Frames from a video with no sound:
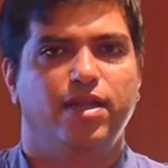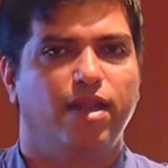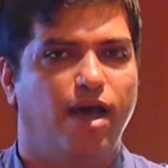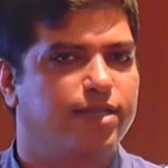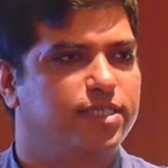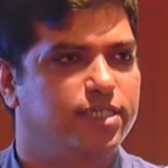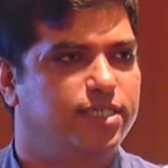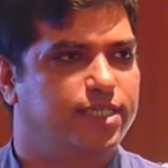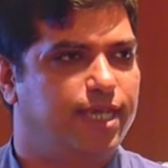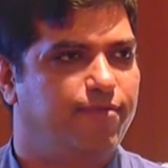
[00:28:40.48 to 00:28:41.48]
not
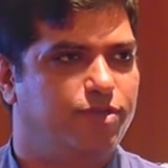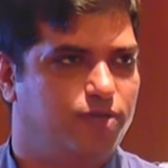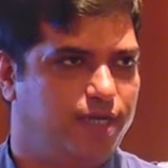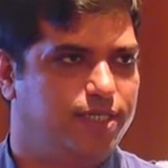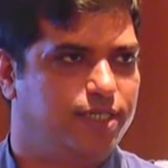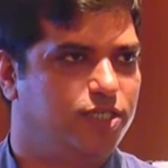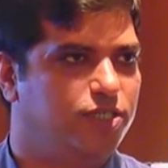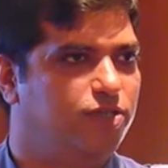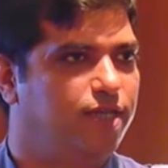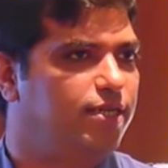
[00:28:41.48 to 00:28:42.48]
just the same
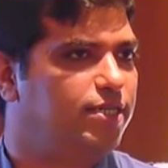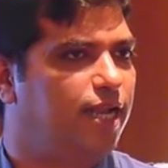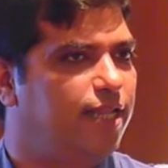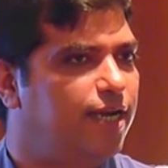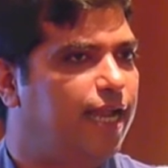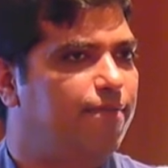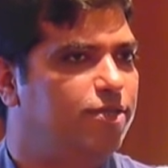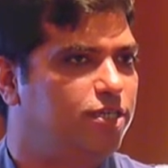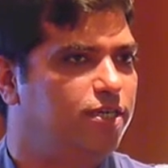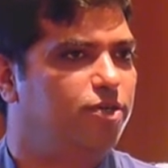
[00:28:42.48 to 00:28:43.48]
visualization. So there is another
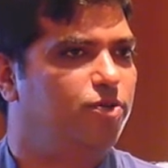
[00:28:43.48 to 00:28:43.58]
dimension